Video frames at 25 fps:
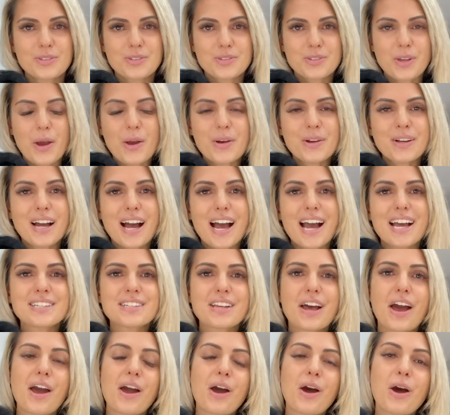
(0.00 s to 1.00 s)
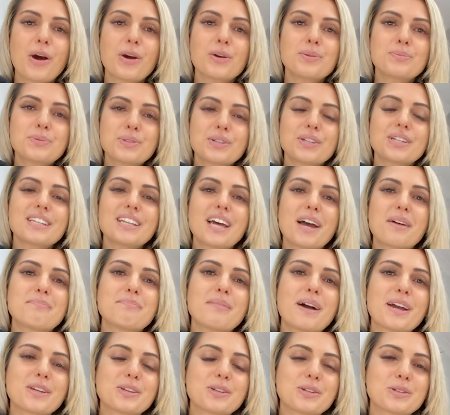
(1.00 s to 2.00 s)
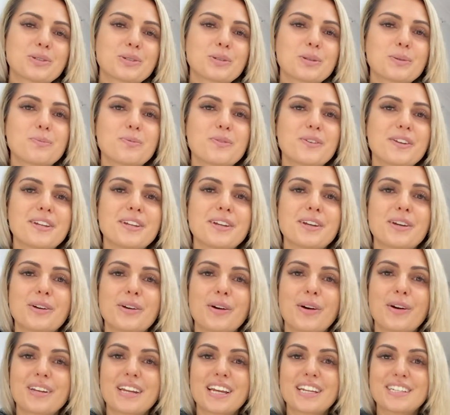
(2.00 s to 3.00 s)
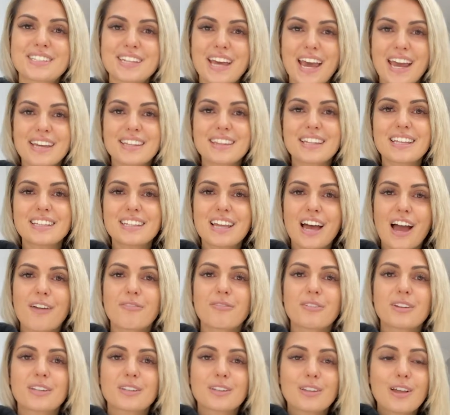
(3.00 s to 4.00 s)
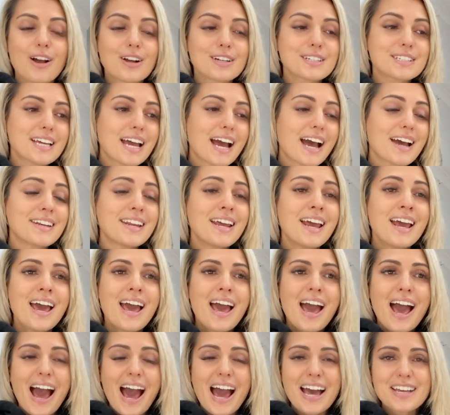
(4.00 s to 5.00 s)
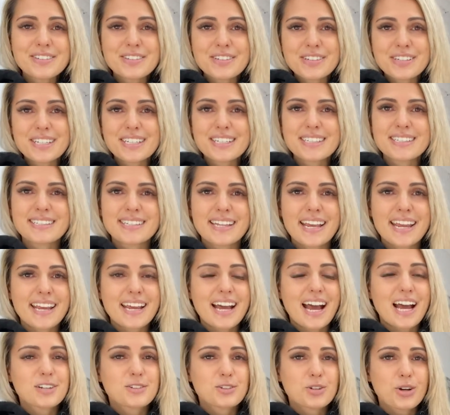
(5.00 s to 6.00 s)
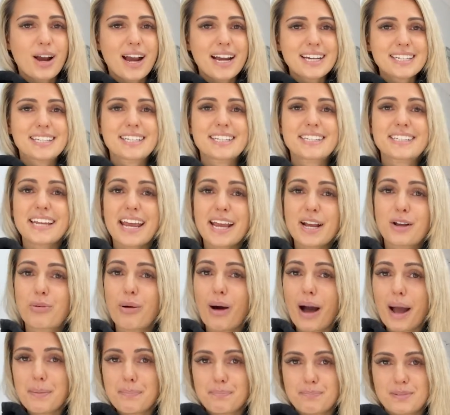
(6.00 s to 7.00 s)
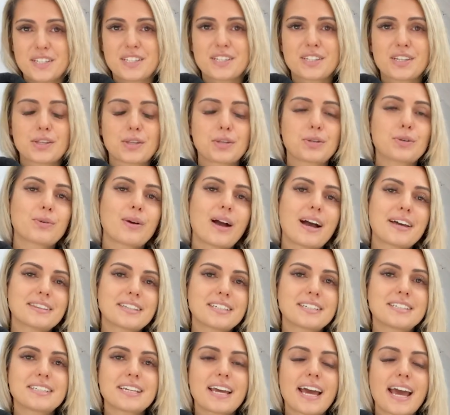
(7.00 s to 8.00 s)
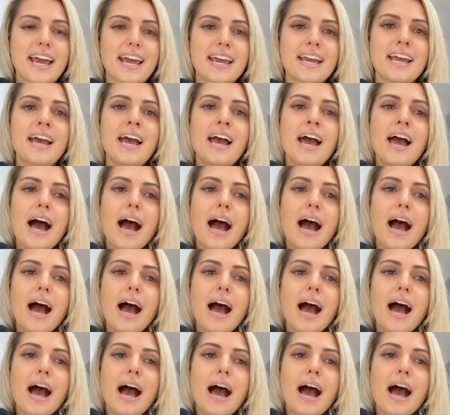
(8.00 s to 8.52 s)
So guys, I hope you love my YouTube video on a day in the life in lockdown. As you can see, I try to stay quite busy throughout the day,